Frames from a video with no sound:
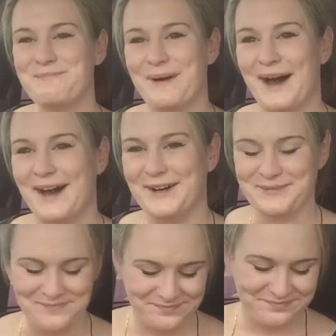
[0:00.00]
But
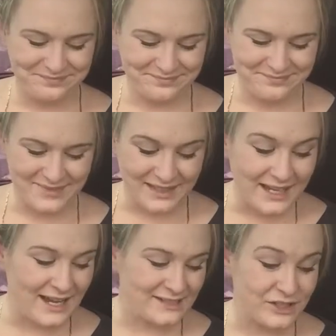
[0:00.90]

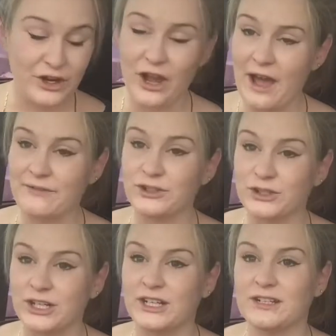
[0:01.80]
yeah, so go have a
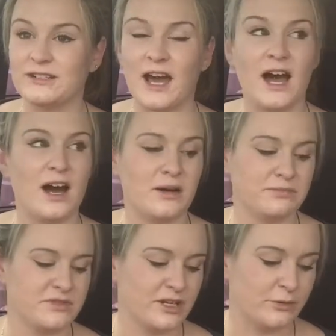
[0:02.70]
look at it. Tell
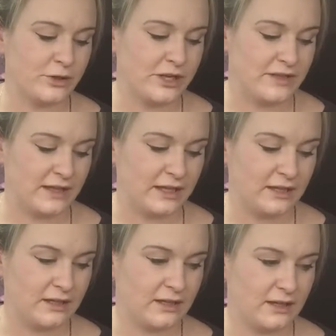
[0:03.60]
me what you
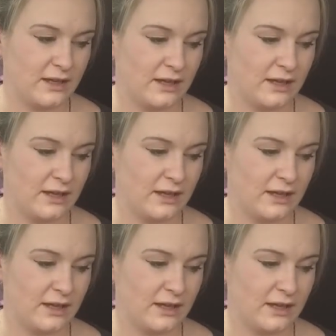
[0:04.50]
think.